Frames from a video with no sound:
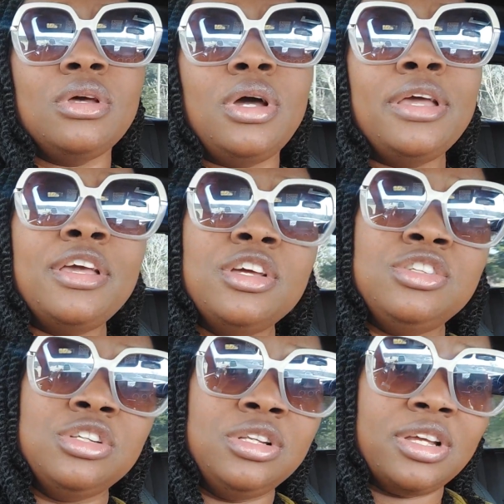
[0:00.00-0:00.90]

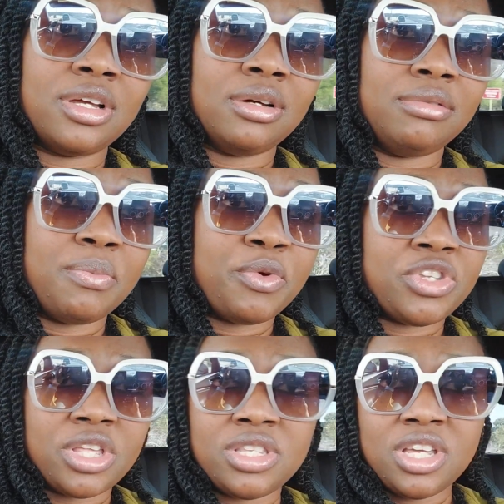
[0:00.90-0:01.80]
engage a legal
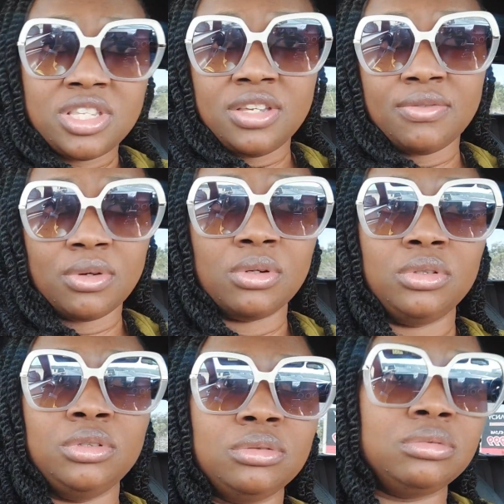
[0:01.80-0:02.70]
representative, or,
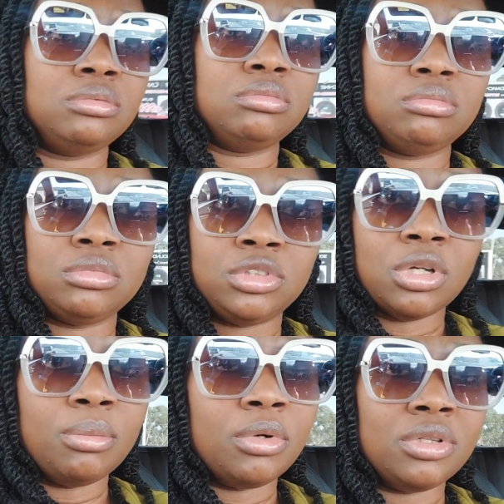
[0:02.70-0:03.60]
you know,
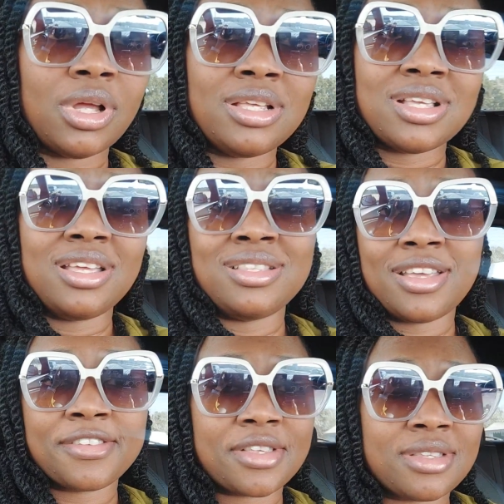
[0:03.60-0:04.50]
someone that is a
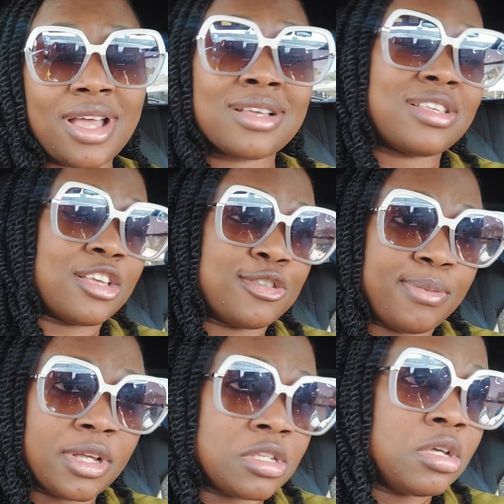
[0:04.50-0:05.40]
tax
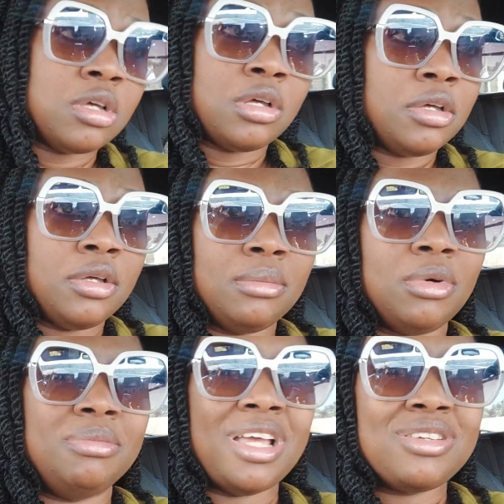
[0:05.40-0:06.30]
expert.
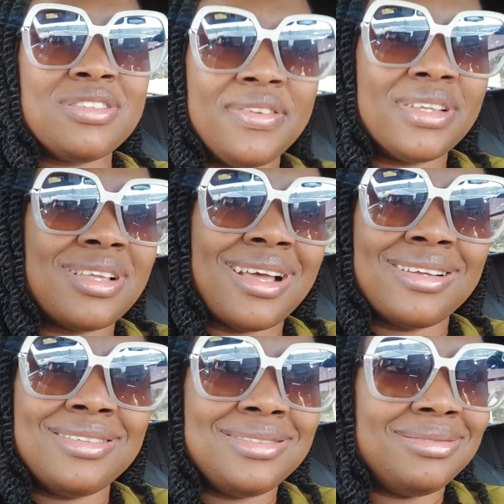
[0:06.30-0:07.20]
But me, I just felt,
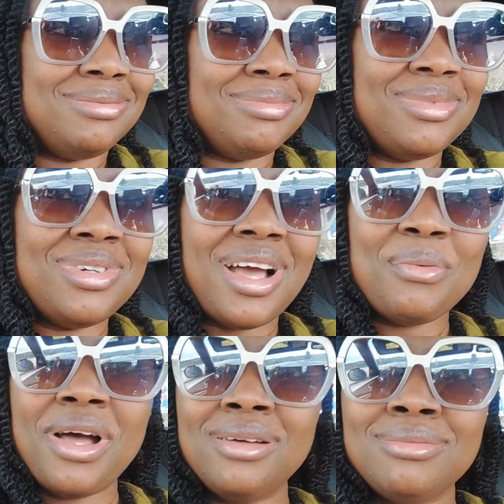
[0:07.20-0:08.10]

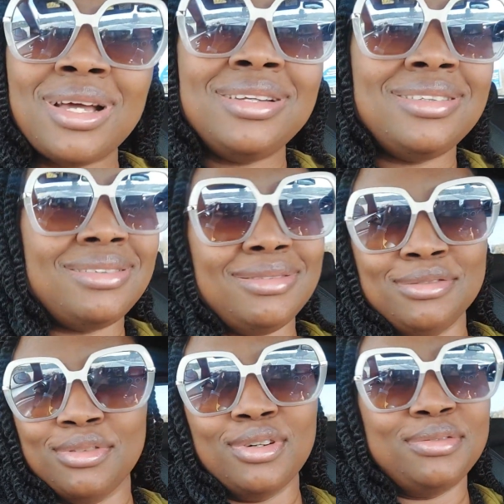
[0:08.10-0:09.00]
why am I
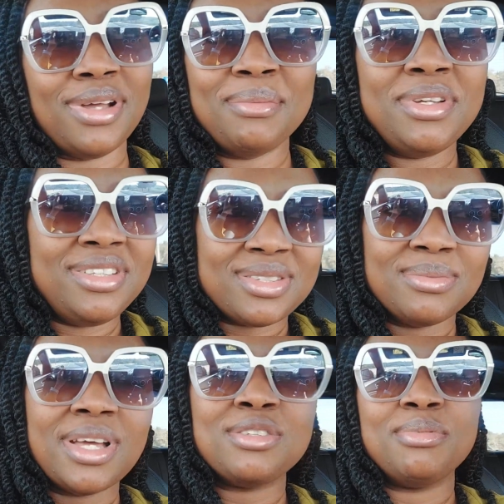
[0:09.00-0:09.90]
involved? I mean, it's
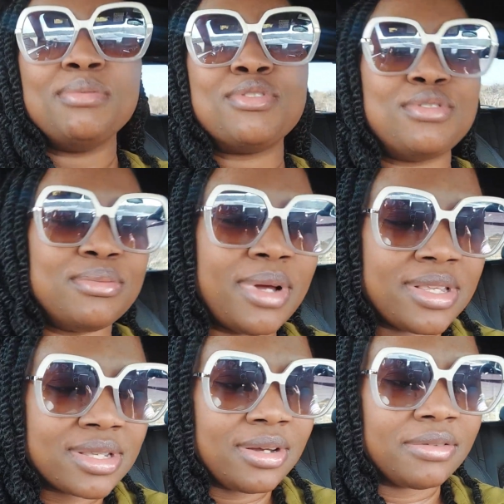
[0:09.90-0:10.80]
something I should be able to do
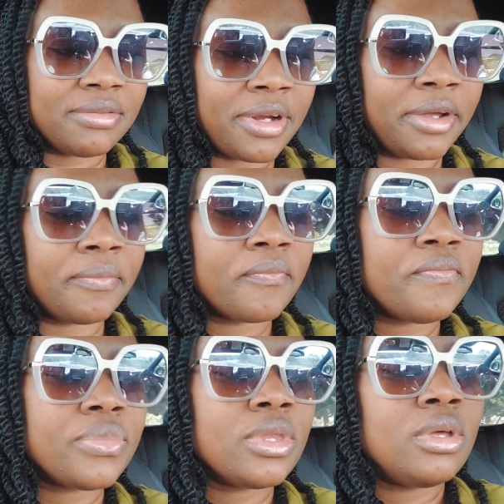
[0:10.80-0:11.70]
myself, right?
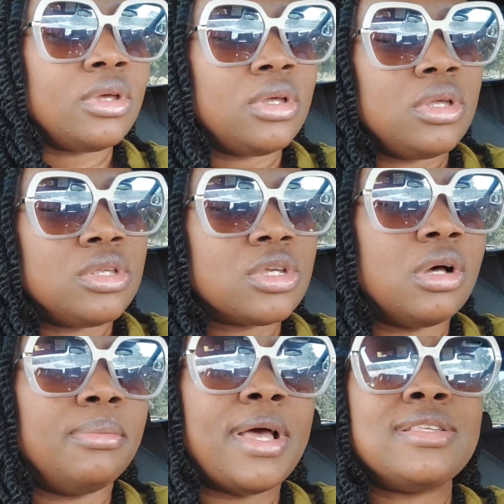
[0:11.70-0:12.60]

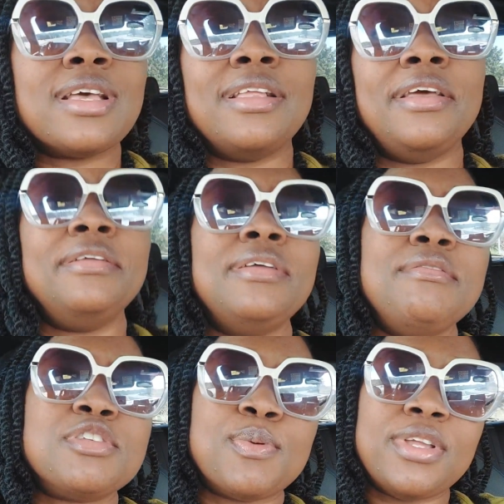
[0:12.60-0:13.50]
So basically, they
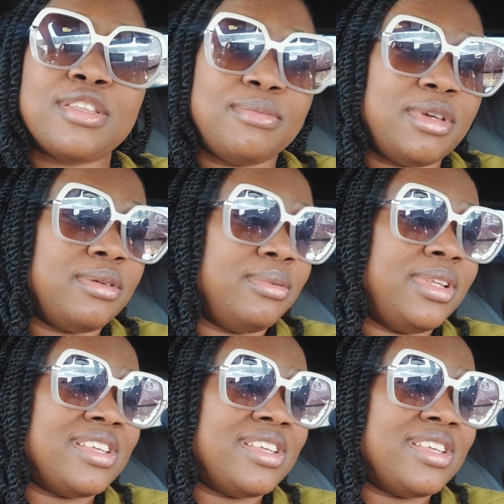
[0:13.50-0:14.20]
responded to me with